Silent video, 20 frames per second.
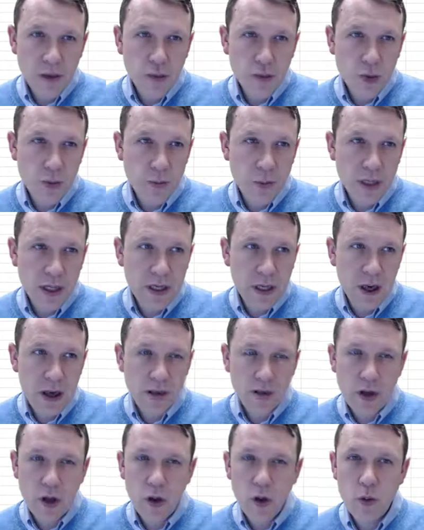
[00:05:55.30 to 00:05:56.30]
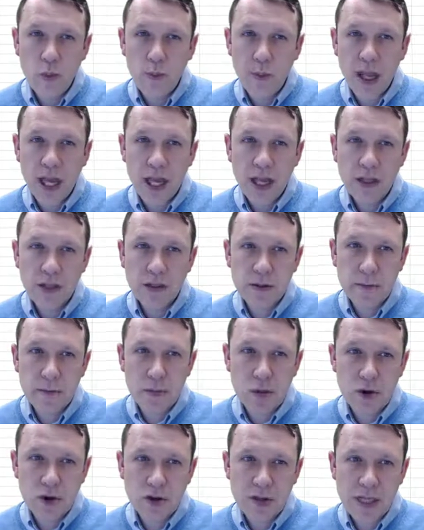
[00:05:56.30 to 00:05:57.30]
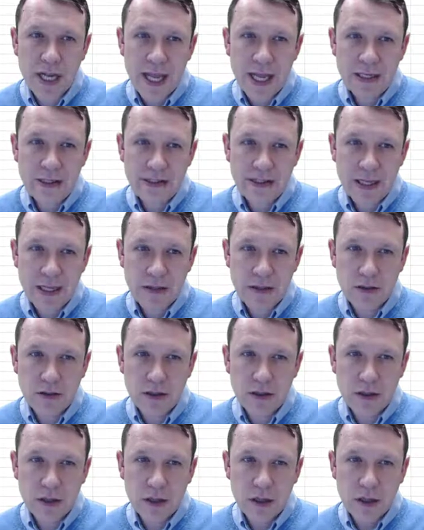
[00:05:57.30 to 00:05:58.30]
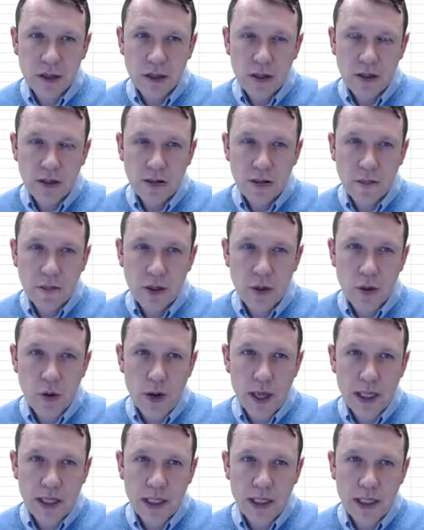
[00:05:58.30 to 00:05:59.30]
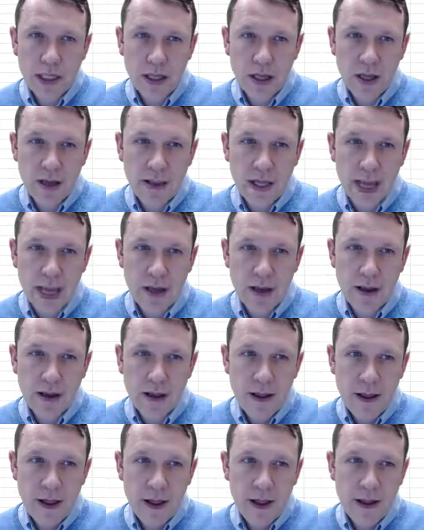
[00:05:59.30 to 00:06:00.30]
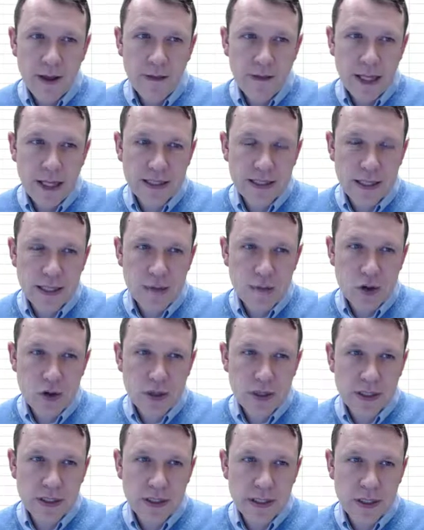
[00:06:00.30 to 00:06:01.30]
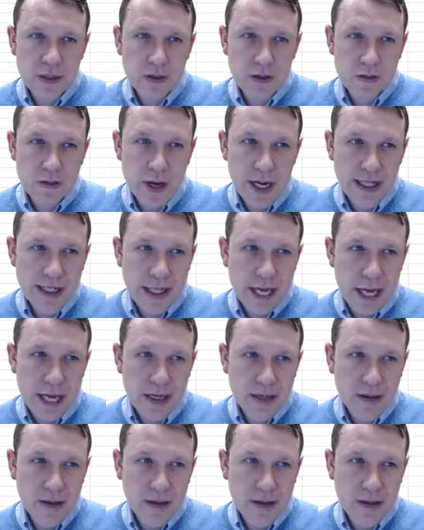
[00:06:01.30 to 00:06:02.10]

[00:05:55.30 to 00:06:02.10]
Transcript: uh, grouping on the home page, merge and center. So I'm going to go ahead and click on that, and that's going to merge and center my